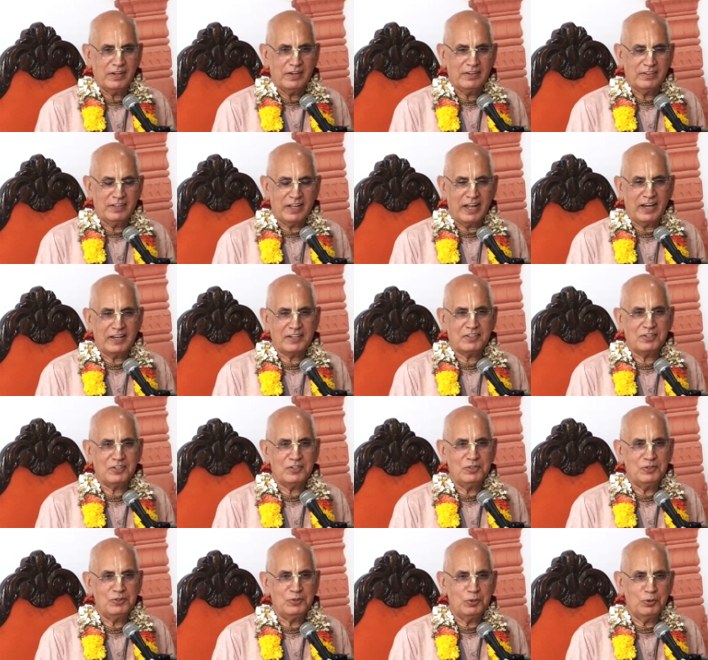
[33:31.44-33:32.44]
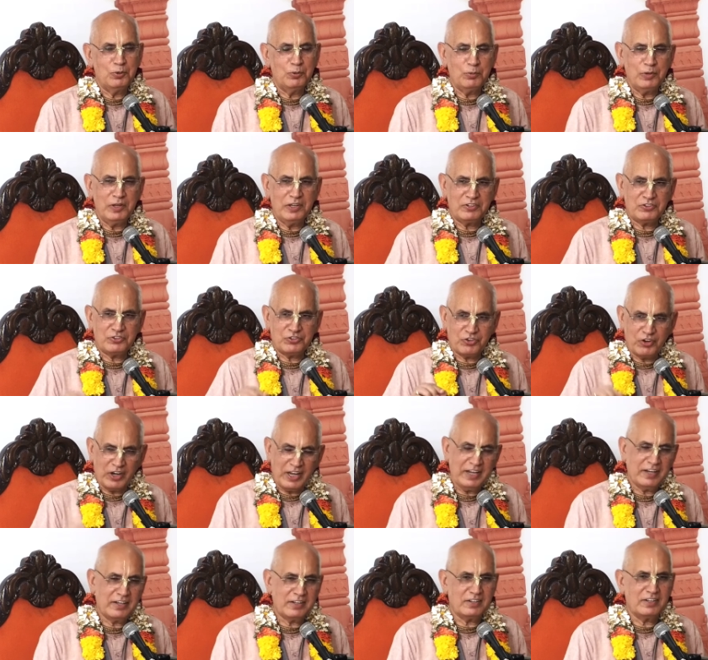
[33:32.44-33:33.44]
that you will
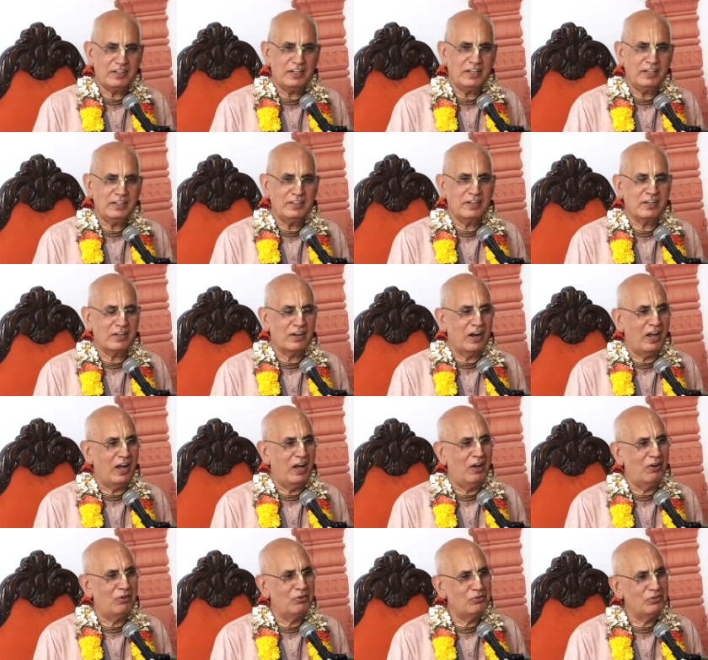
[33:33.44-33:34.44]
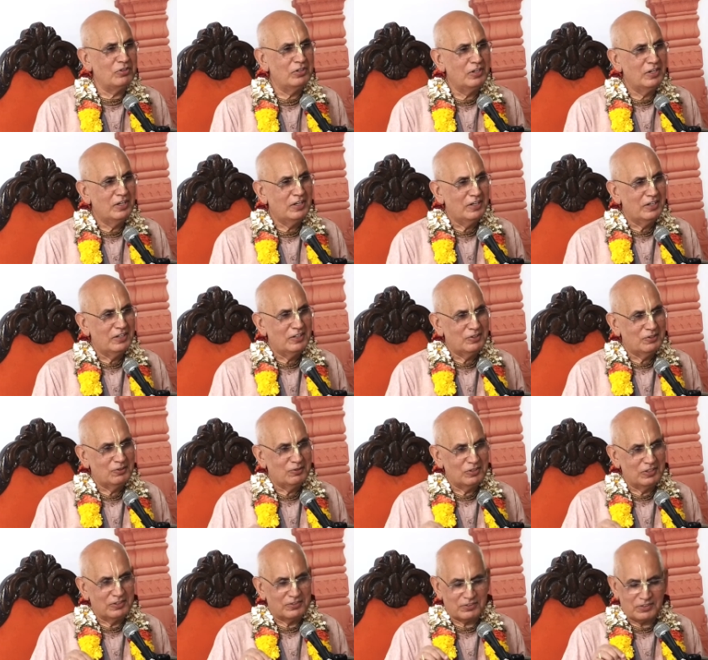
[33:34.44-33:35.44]
shrink in the ground to
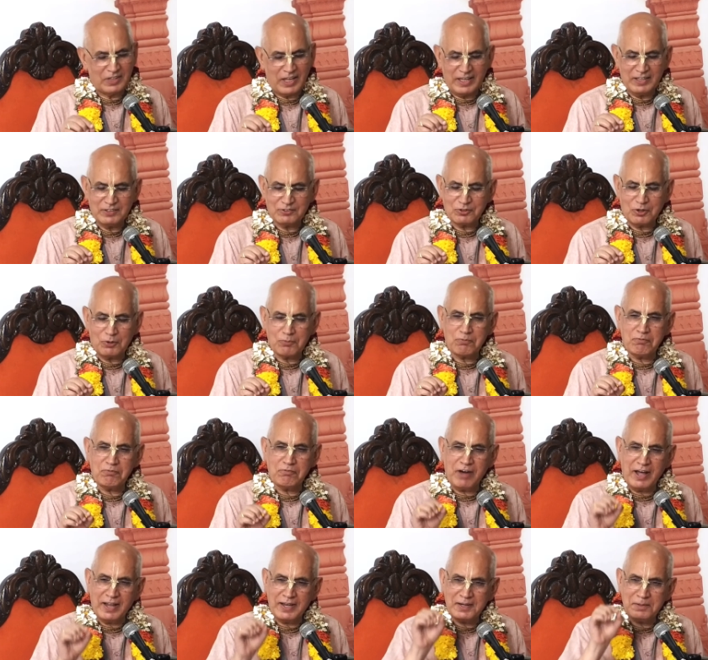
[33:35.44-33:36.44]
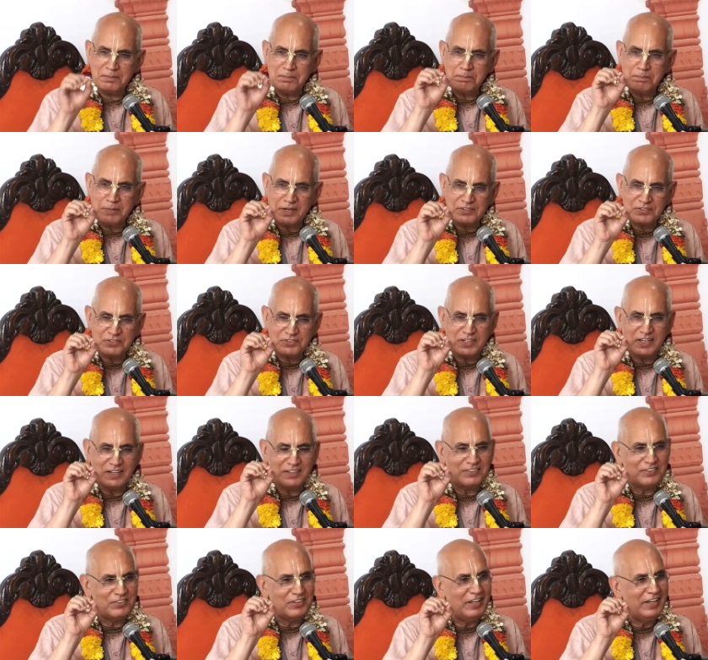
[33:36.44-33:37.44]
the size of one mustard
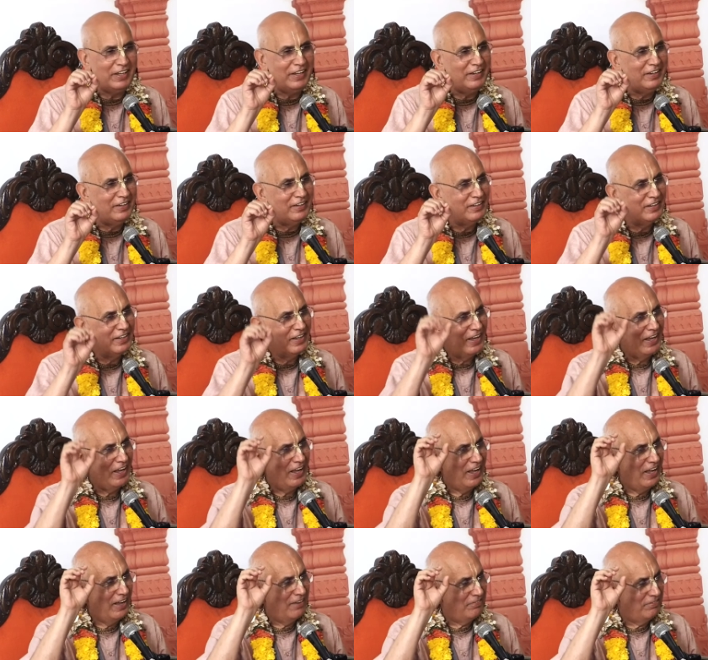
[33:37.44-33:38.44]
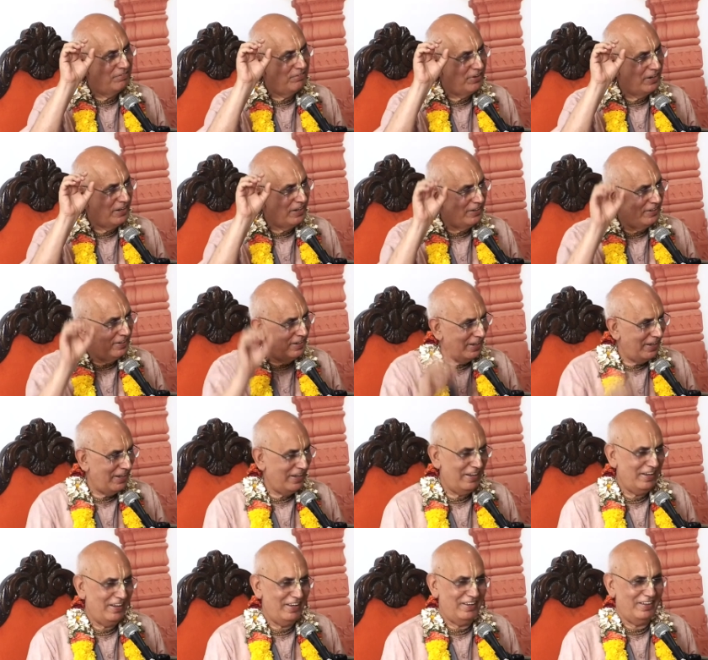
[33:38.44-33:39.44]
seed every
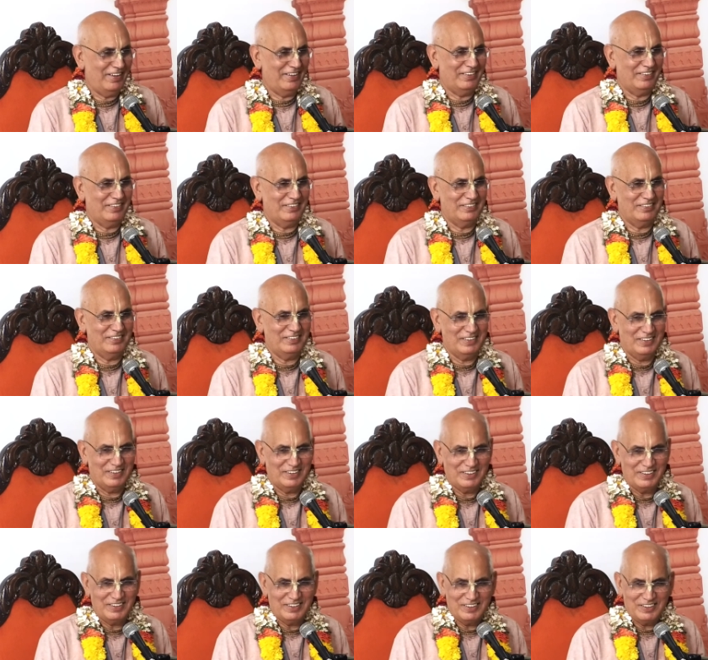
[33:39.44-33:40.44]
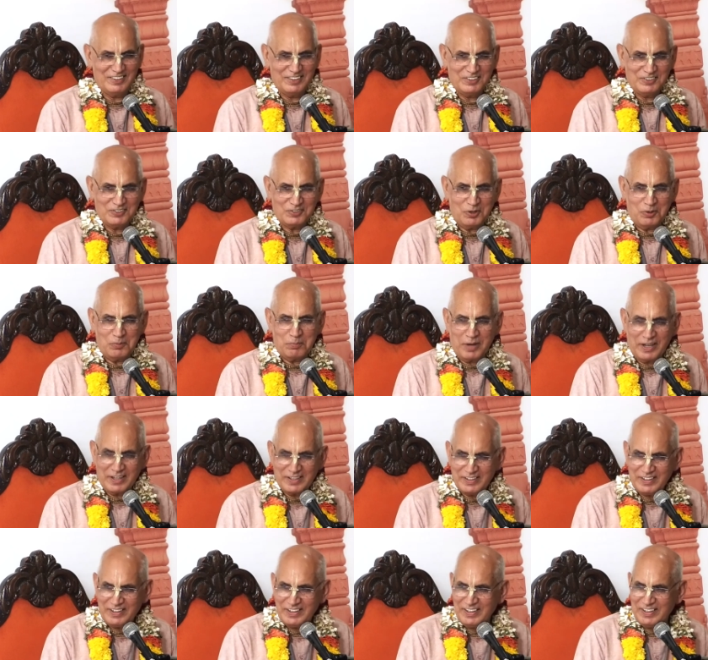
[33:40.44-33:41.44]
day. So by
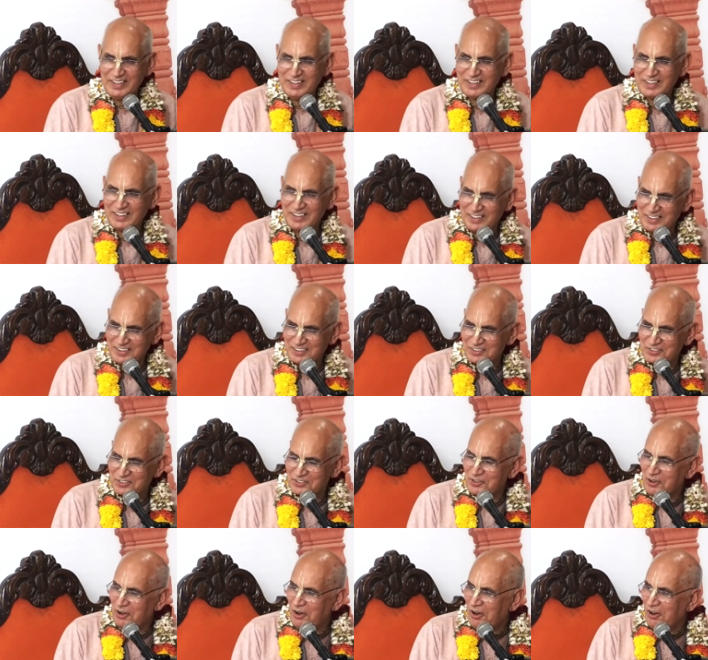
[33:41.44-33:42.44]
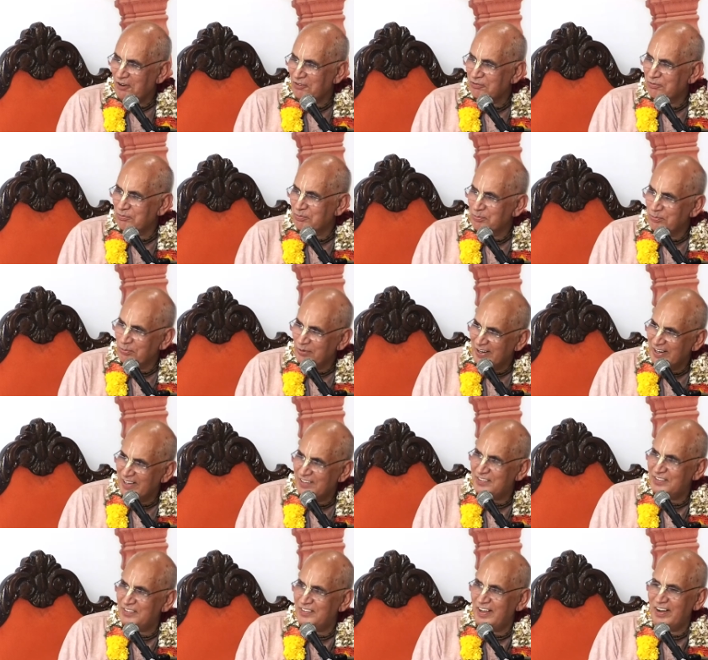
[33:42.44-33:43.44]
the curse of
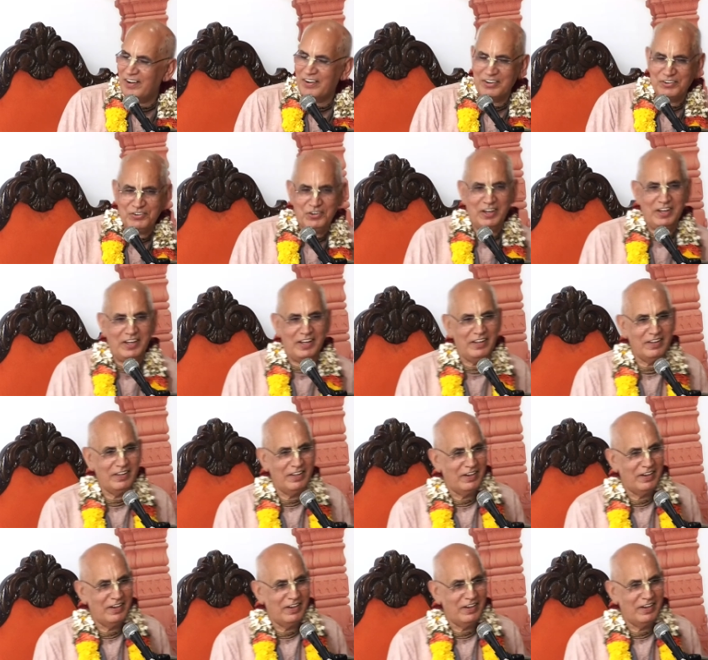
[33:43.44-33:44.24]
Pulastya Rishi,